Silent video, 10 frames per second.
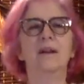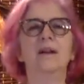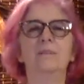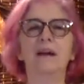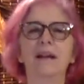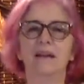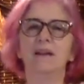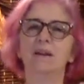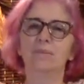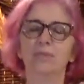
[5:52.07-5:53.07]
by
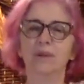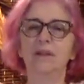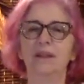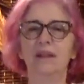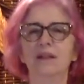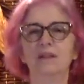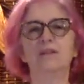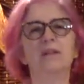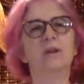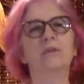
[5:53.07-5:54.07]
breathing in
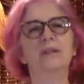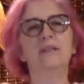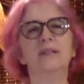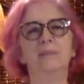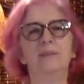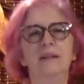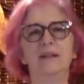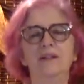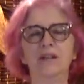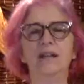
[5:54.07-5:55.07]
slowly, deeply, and
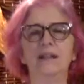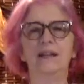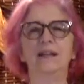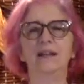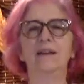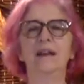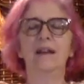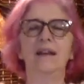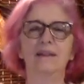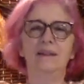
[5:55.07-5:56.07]
gently.
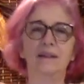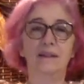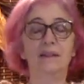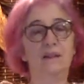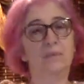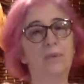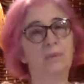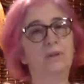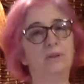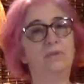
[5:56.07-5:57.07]
And then when we
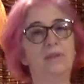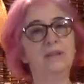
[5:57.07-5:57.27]
do this